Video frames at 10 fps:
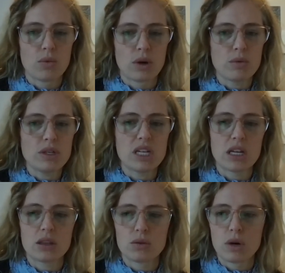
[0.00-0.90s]
Why don't we
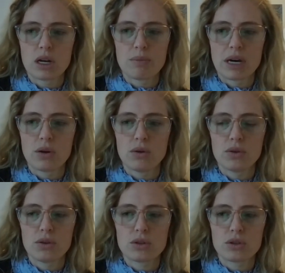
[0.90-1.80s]
take the one about
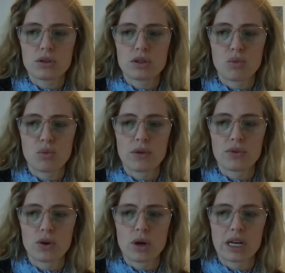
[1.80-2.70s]
support
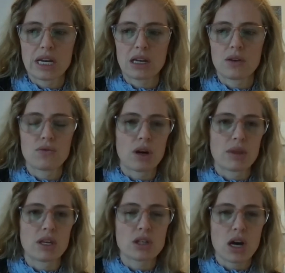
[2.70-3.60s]
for organic and farm
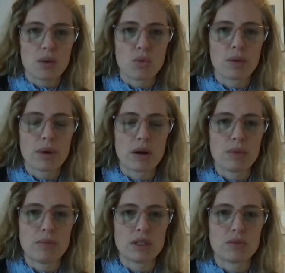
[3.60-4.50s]
and then talk more about
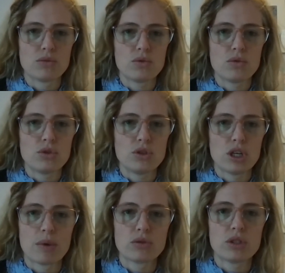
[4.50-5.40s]
maybe some
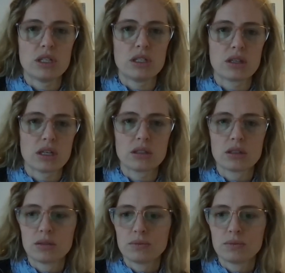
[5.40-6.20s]
GMO seeds and things.